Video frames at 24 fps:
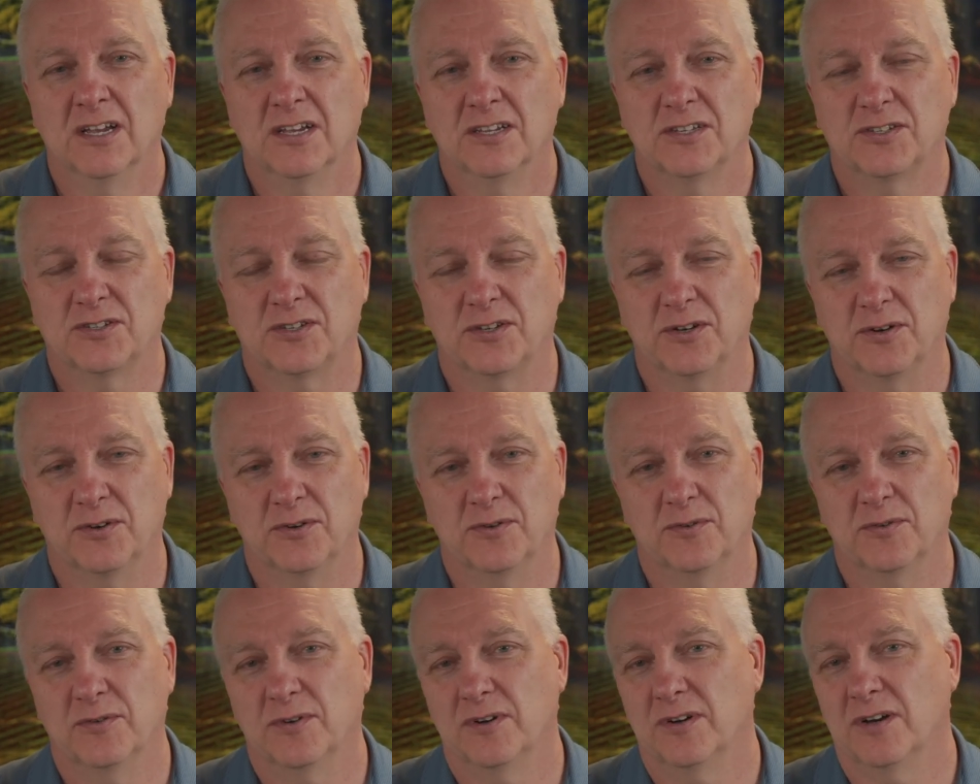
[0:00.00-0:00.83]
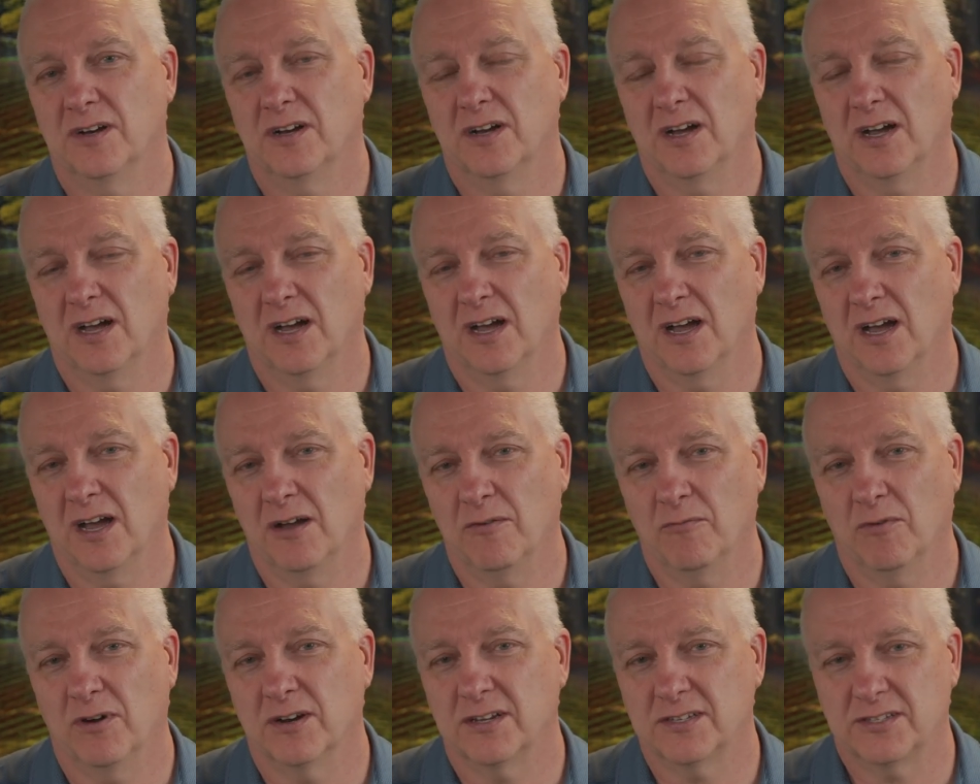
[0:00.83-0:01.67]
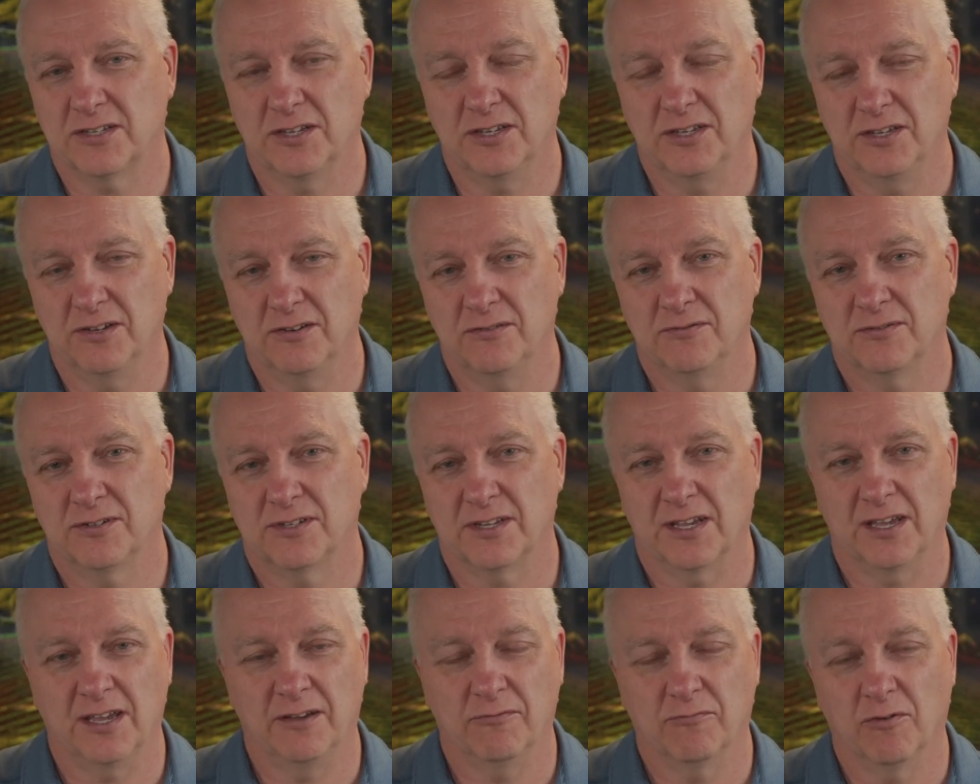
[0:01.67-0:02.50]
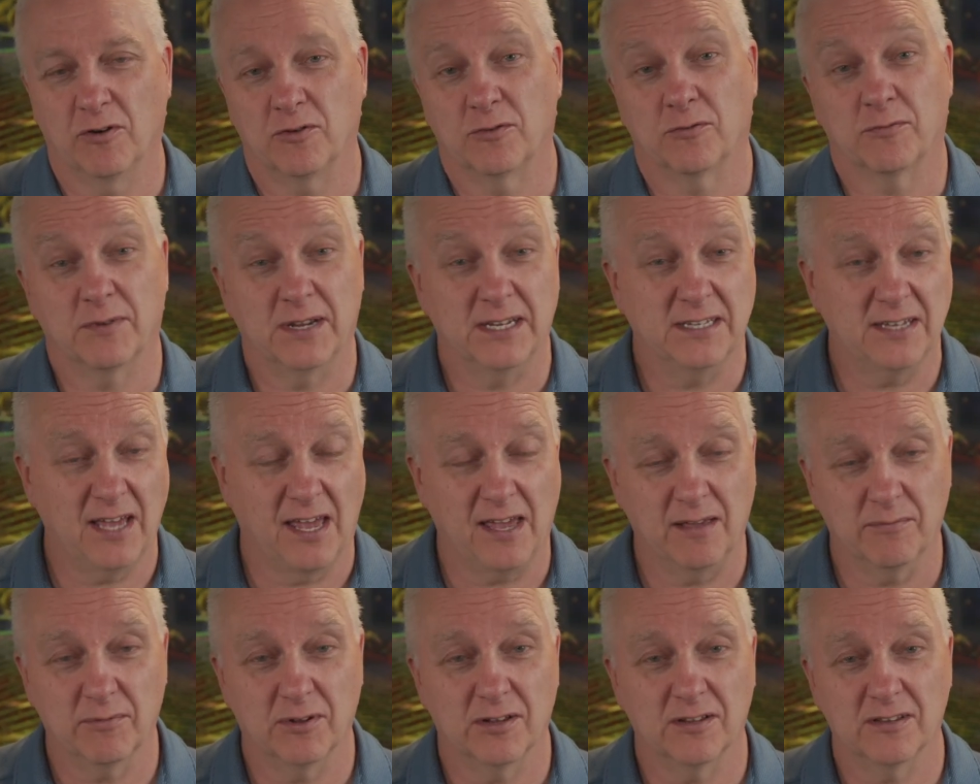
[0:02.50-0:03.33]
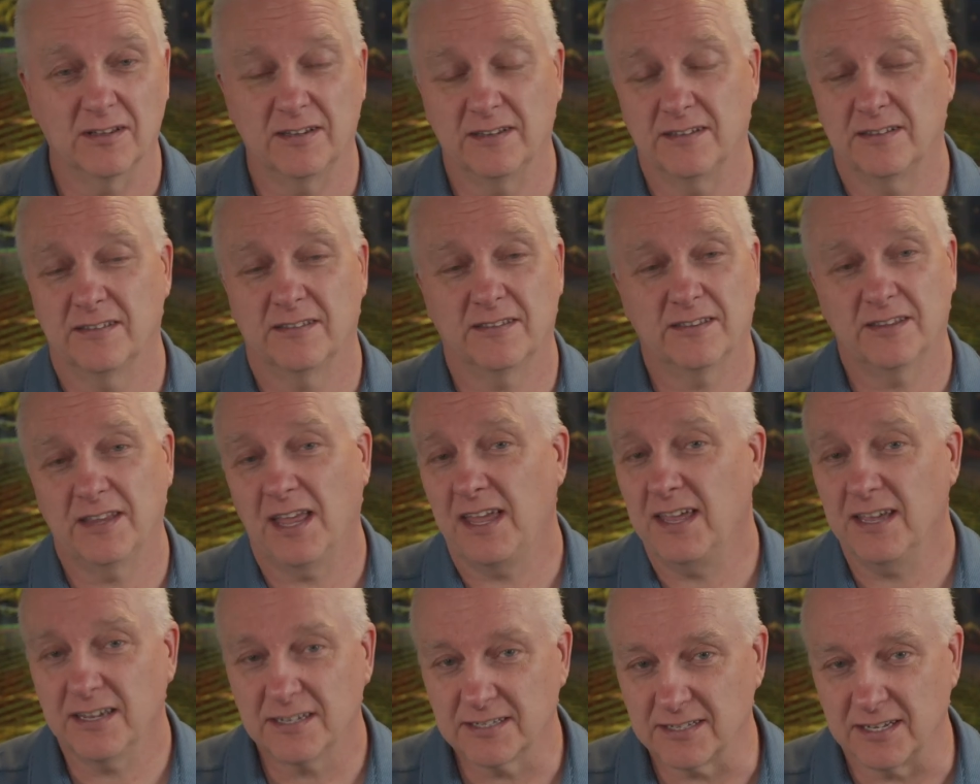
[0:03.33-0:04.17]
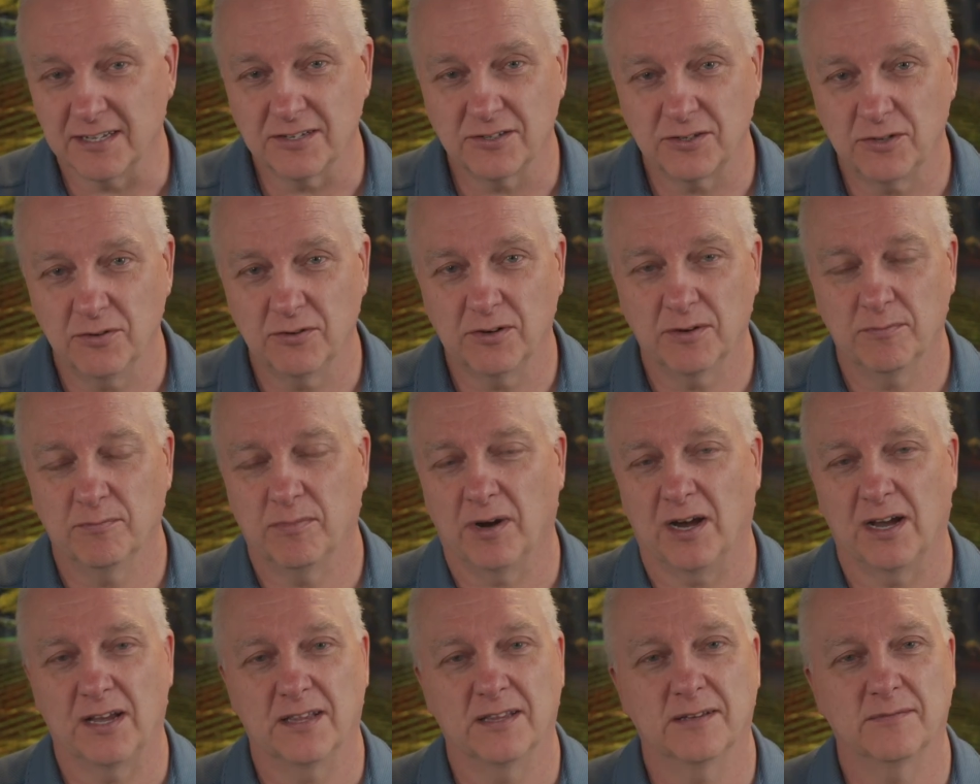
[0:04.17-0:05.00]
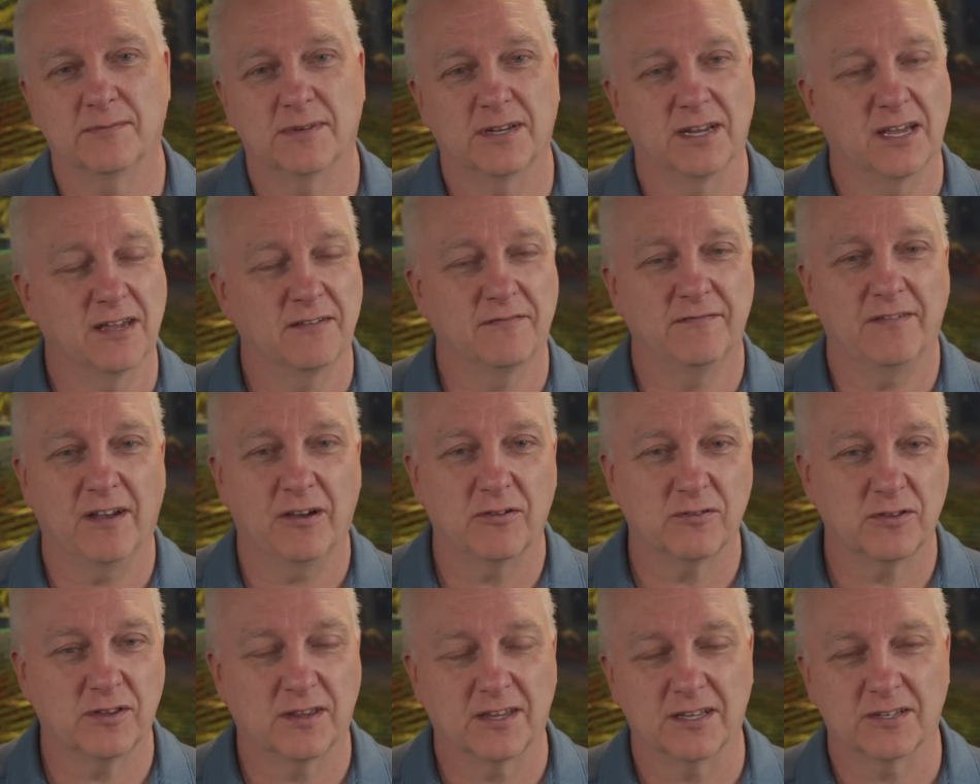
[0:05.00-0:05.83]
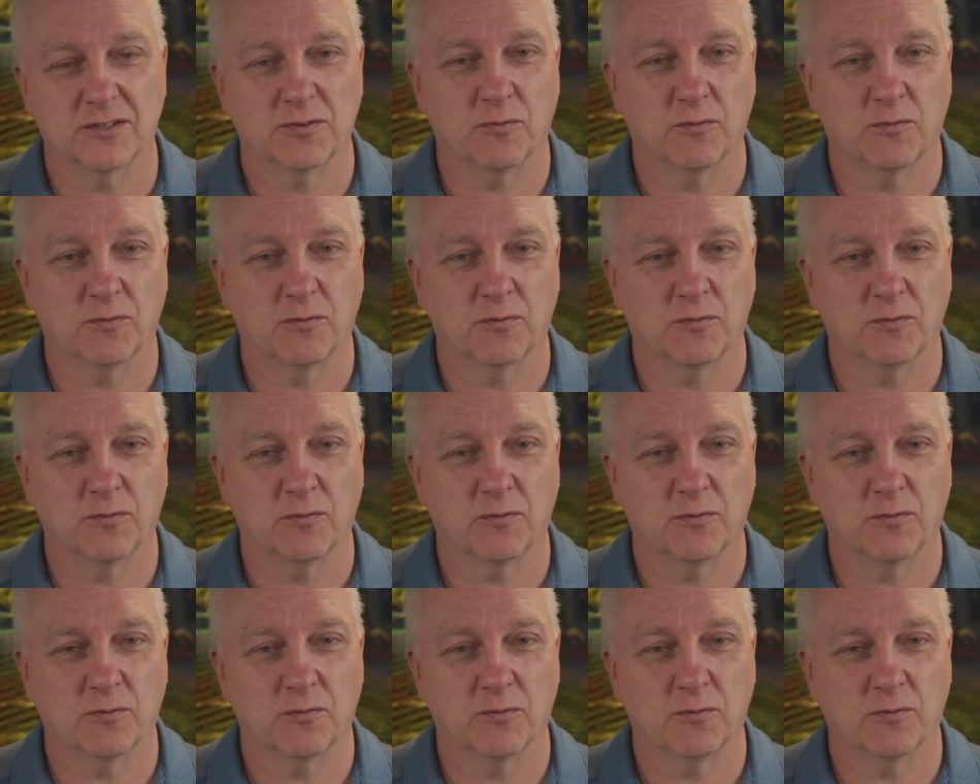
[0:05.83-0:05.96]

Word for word: So I wanted to use a rotary table, and they exist. You can buy them, and I found this